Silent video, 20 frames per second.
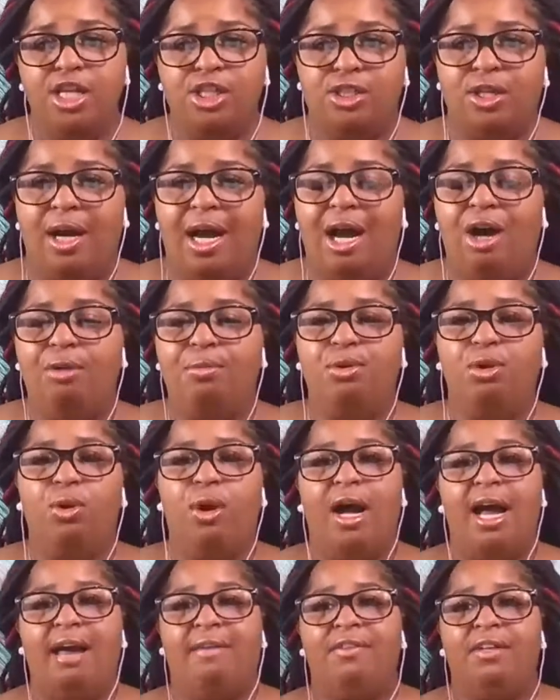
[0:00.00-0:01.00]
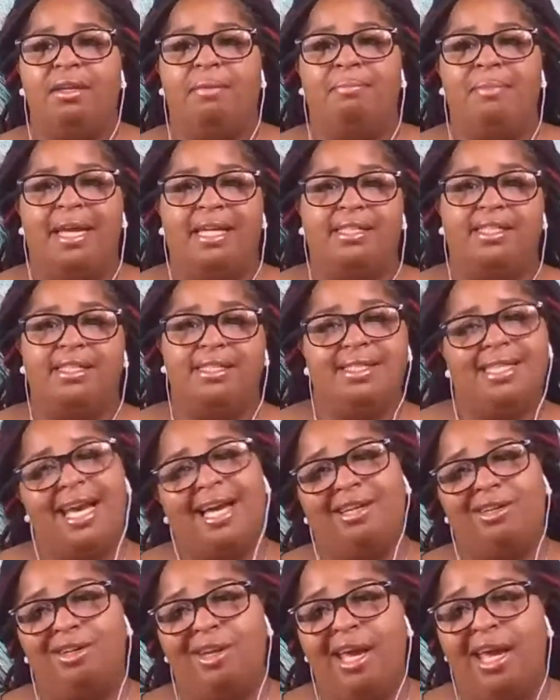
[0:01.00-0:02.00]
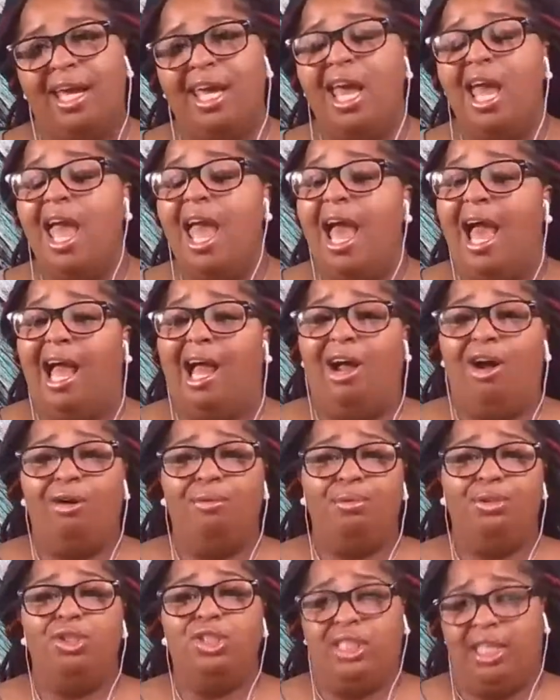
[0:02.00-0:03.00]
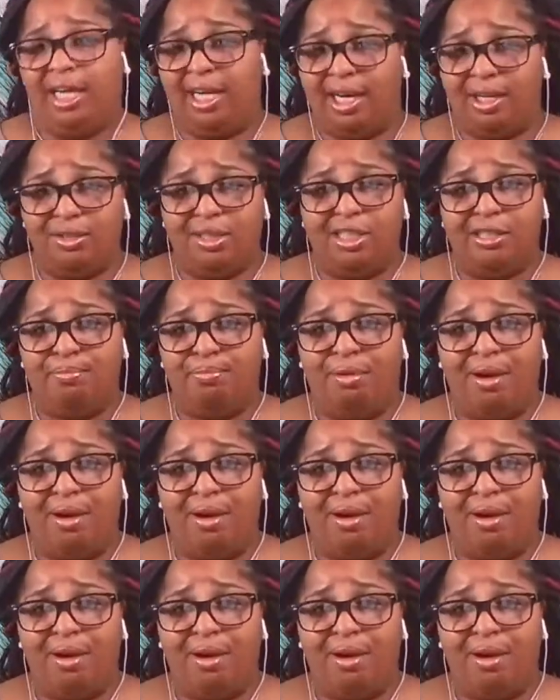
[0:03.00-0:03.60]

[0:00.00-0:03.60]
So I hope you all have an amazing Saturday. I hope you share out this